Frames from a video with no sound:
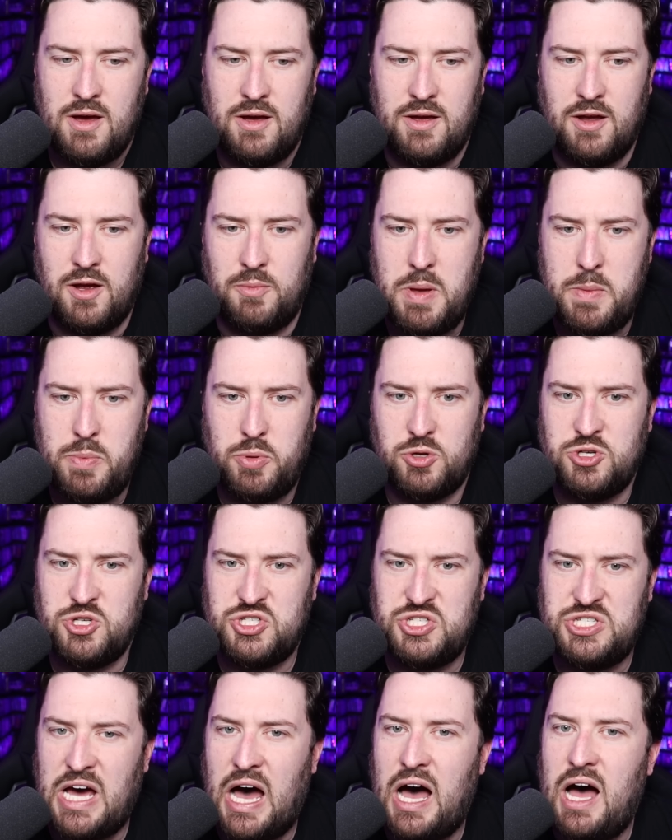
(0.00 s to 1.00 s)
you know people are
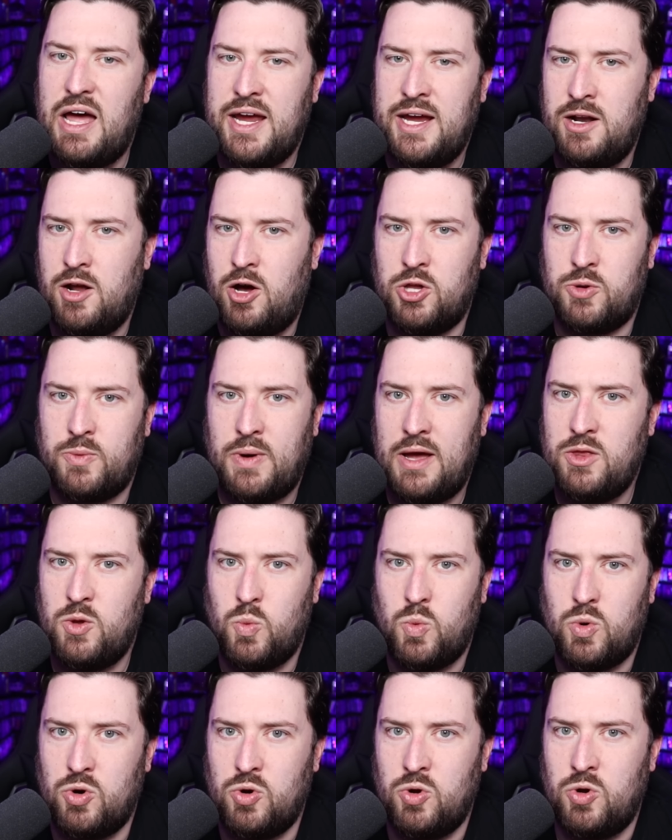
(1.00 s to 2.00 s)
just dying all around
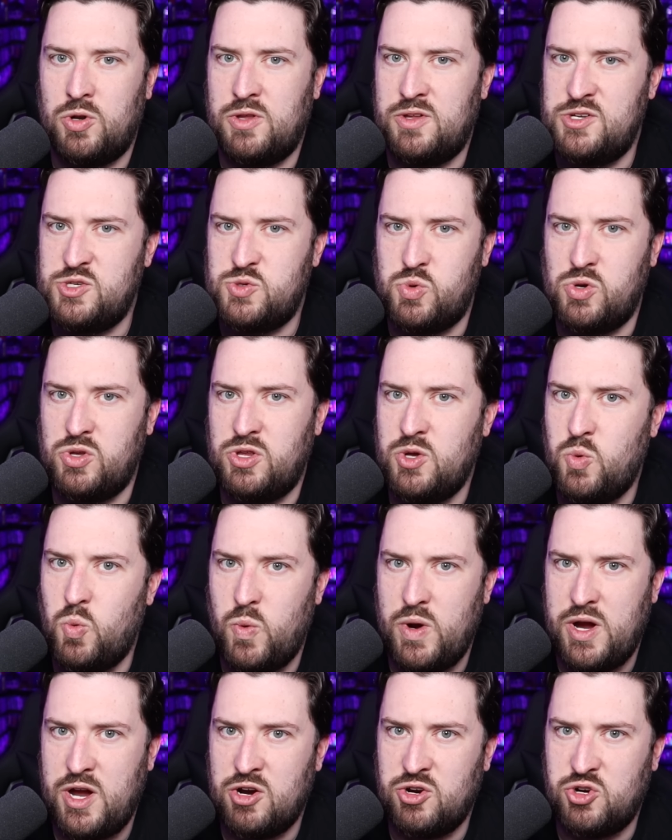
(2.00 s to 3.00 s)
the world in these really
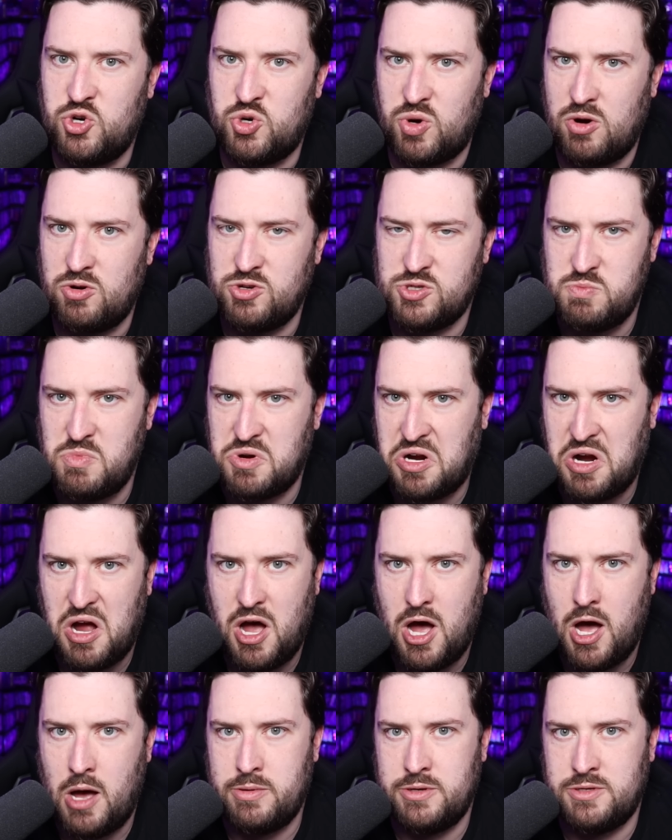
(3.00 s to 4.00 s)
weird gross
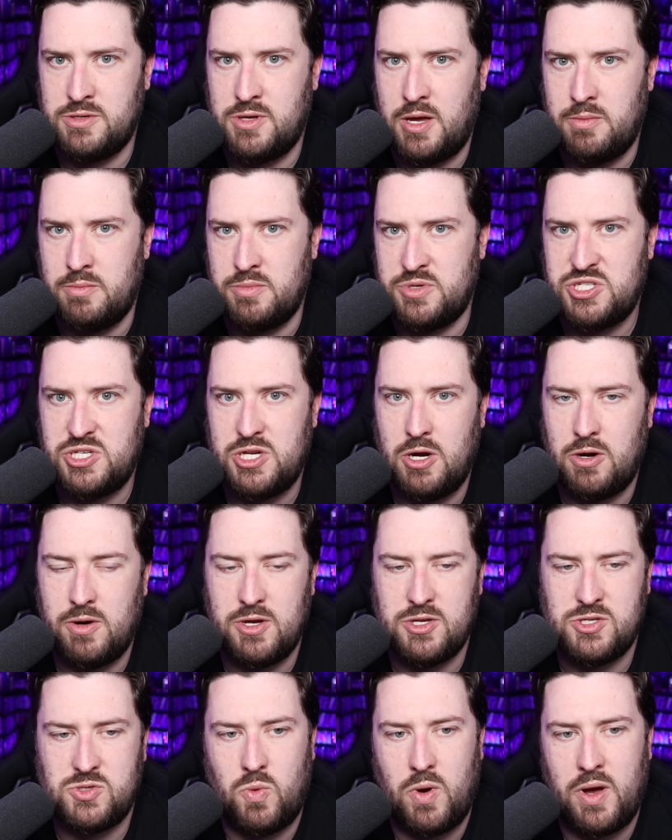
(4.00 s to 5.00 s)
macabre and, and,
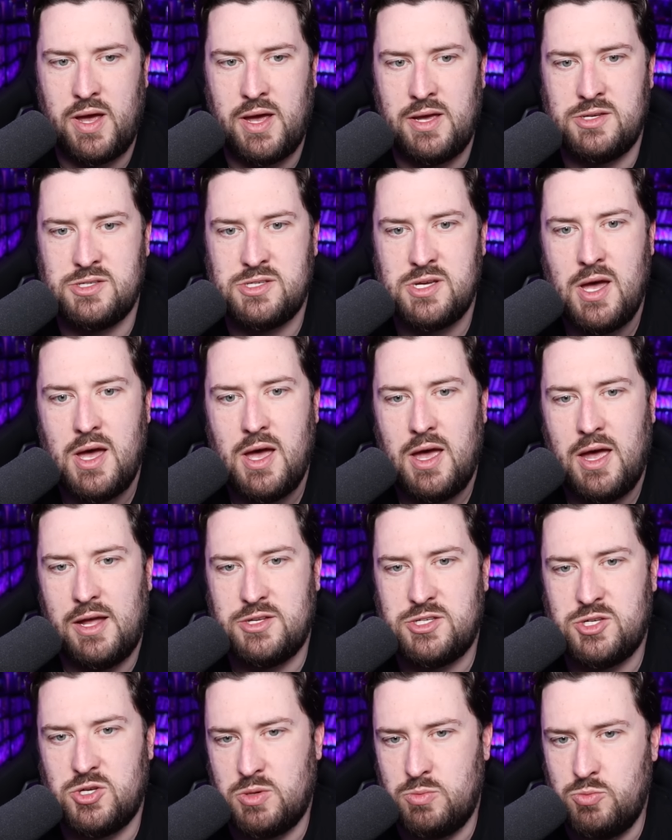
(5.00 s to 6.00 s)
mysterious ways
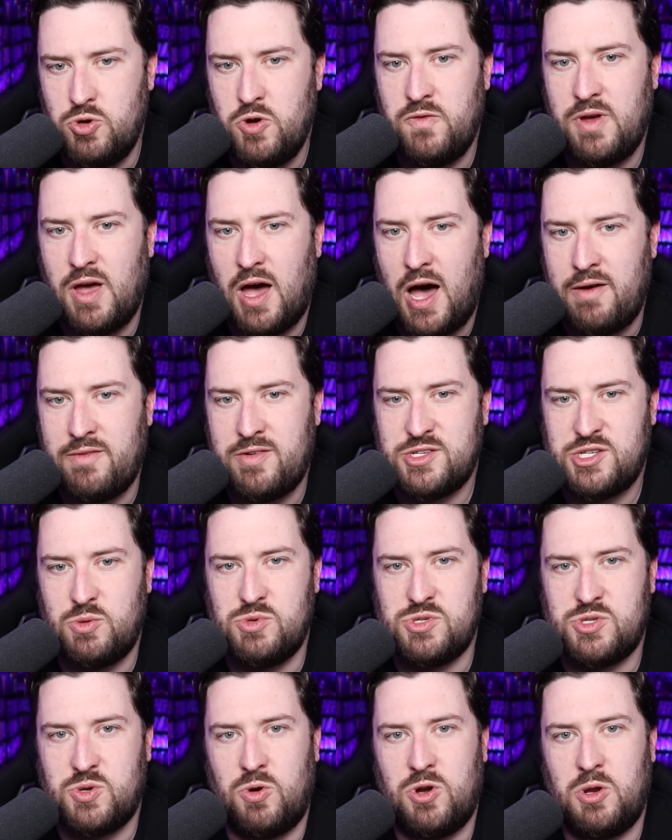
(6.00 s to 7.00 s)
and so the movie
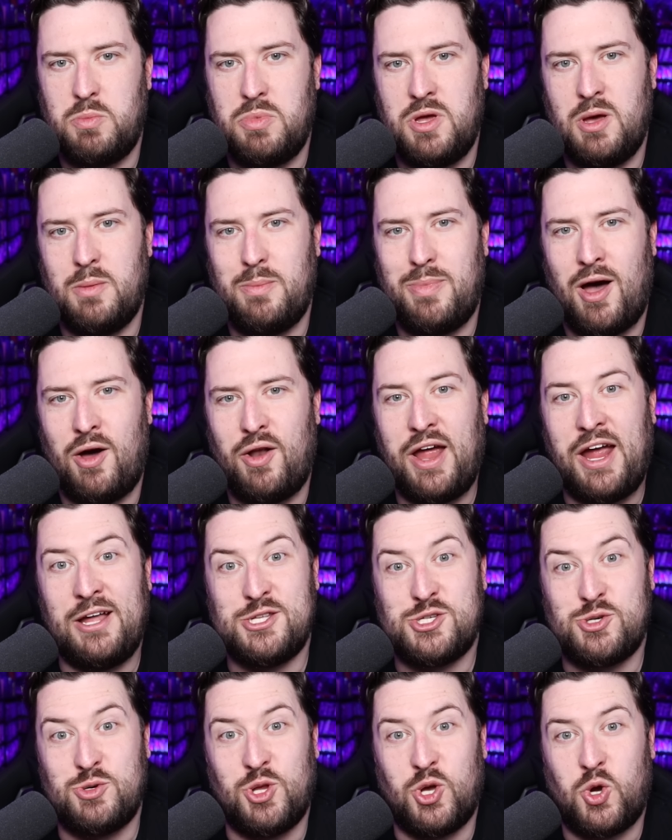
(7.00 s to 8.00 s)
obviously was going to be about
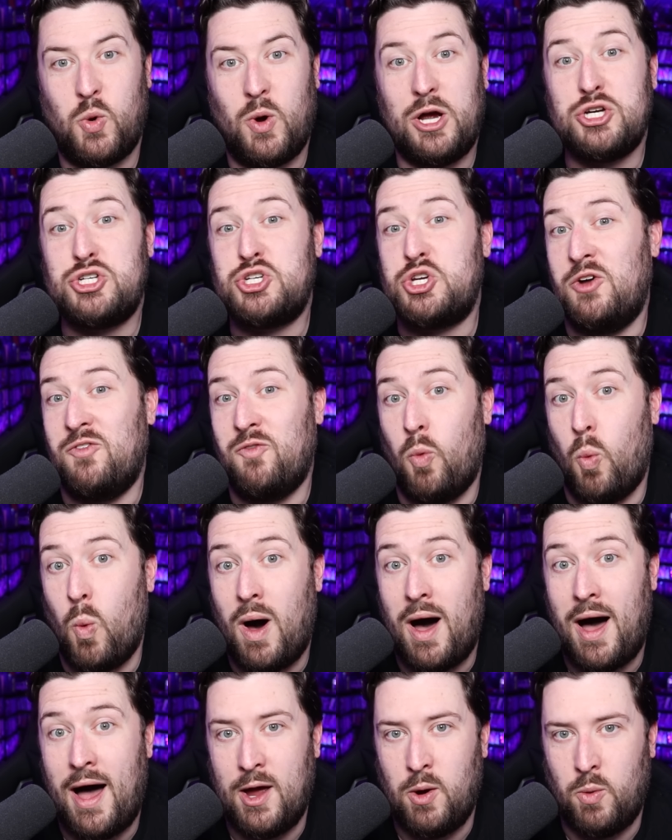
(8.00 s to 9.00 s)
answering the question of
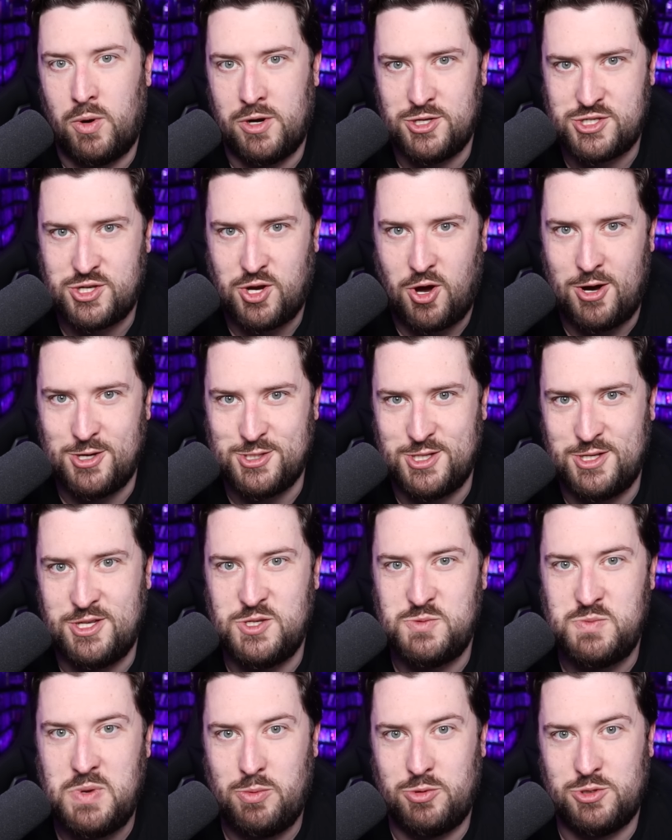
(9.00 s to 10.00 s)
why what is causing
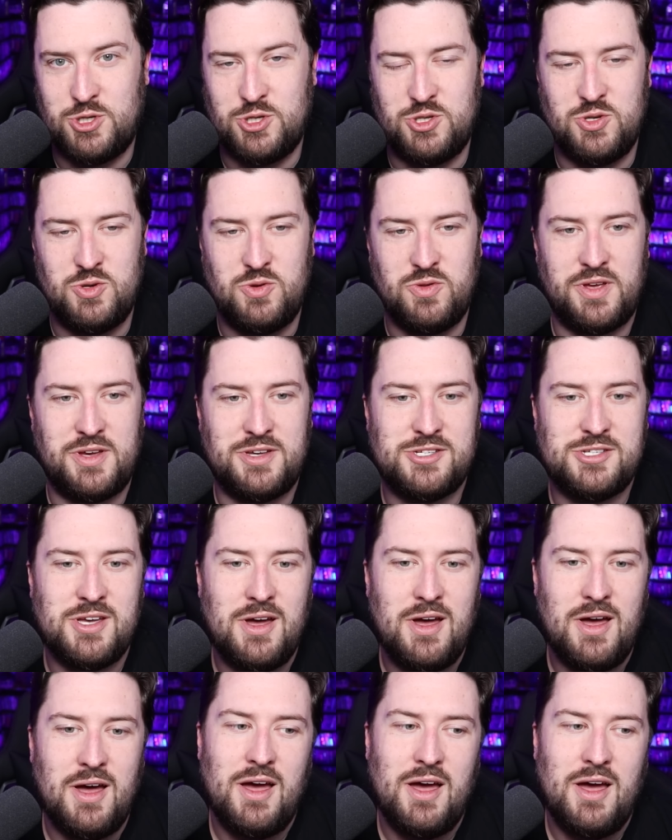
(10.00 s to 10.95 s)
these people to do this